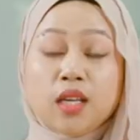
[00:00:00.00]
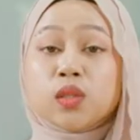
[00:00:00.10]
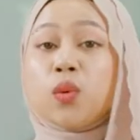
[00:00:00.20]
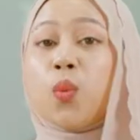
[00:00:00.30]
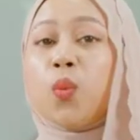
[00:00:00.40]

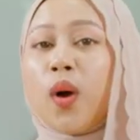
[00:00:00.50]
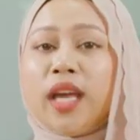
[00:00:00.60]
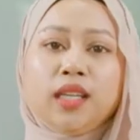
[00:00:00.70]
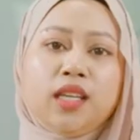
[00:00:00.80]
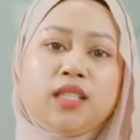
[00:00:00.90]
So,
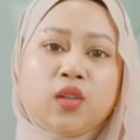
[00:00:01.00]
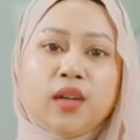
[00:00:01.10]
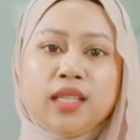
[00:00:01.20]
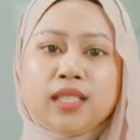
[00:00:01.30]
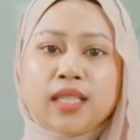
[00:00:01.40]
what is
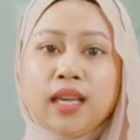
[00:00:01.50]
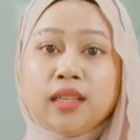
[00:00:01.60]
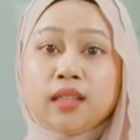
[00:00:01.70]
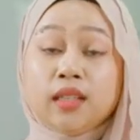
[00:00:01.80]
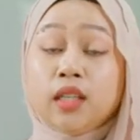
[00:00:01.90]
your
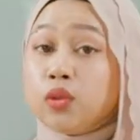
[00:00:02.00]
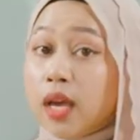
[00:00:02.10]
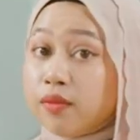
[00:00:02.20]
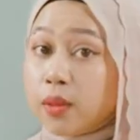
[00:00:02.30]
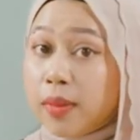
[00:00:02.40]
desire? To
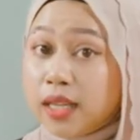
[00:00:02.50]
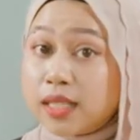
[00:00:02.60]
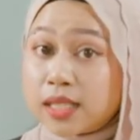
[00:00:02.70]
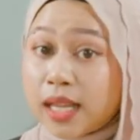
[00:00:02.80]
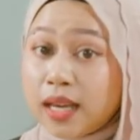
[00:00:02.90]
have a
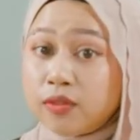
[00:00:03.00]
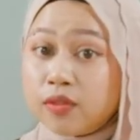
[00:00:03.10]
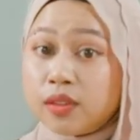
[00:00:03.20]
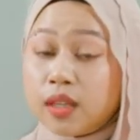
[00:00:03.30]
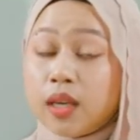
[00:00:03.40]
balanced
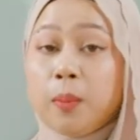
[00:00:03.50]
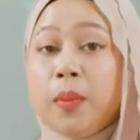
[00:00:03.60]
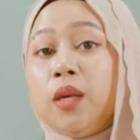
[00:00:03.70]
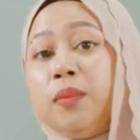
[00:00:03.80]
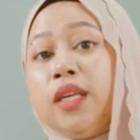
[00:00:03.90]
life?
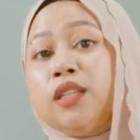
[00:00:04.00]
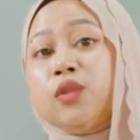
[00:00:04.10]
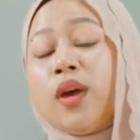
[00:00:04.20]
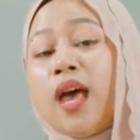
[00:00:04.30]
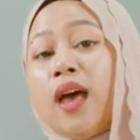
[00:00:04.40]
Maybe
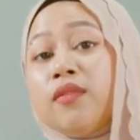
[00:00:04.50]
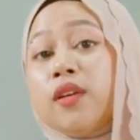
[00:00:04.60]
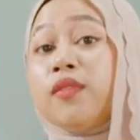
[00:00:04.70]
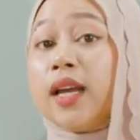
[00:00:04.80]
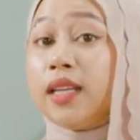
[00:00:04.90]
to have
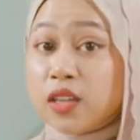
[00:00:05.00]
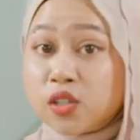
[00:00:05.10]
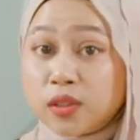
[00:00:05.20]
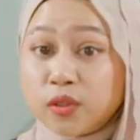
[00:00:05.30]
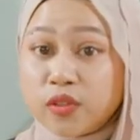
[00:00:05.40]

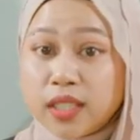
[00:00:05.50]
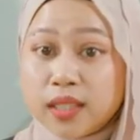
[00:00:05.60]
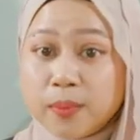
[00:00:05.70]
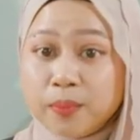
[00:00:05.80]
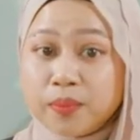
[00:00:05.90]
financial
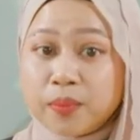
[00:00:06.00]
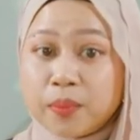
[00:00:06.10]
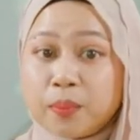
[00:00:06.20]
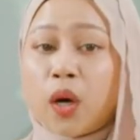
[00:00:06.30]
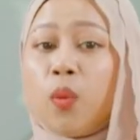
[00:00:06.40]
freedom?
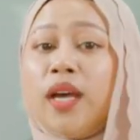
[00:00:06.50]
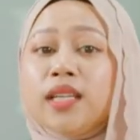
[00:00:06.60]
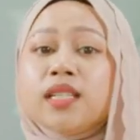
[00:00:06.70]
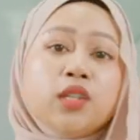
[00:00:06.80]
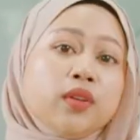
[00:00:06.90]
But what
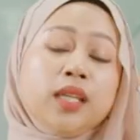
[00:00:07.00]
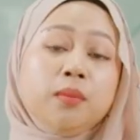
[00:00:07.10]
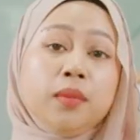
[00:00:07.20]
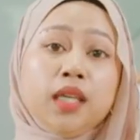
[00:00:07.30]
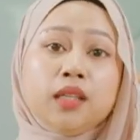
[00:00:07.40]
does it really
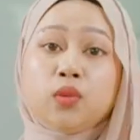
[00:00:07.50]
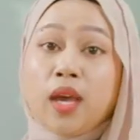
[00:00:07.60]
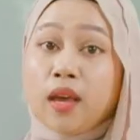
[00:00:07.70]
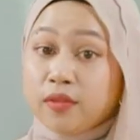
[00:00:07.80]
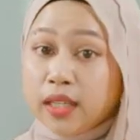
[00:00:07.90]
mean to
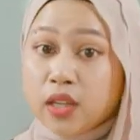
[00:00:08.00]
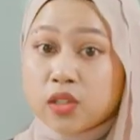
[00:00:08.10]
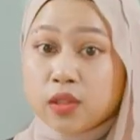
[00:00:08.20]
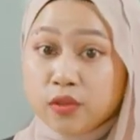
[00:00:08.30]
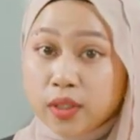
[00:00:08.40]
have
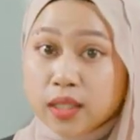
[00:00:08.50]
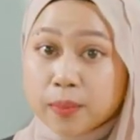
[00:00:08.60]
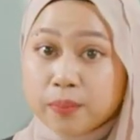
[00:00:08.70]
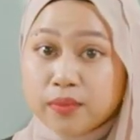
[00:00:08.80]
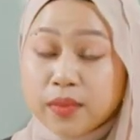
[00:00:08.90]
financial
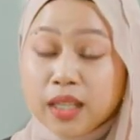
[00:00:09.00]
freedom?